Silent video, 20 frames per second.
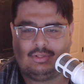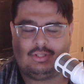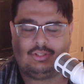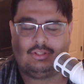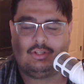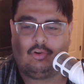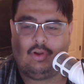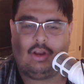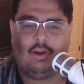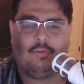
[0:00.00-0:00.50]
us
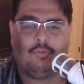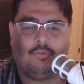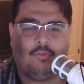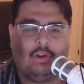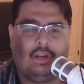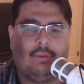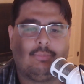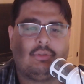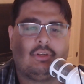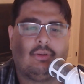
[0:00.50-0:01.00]
a greater
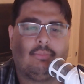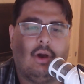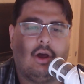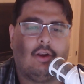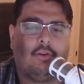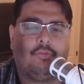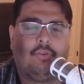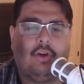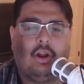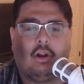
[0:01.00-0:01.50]
freedom to
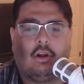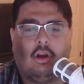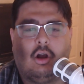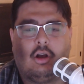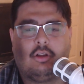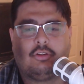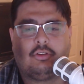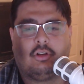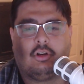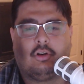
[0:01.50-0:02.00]
modify our
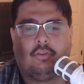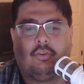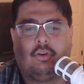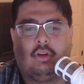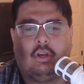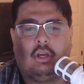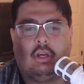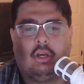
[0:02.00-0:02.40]
cost curve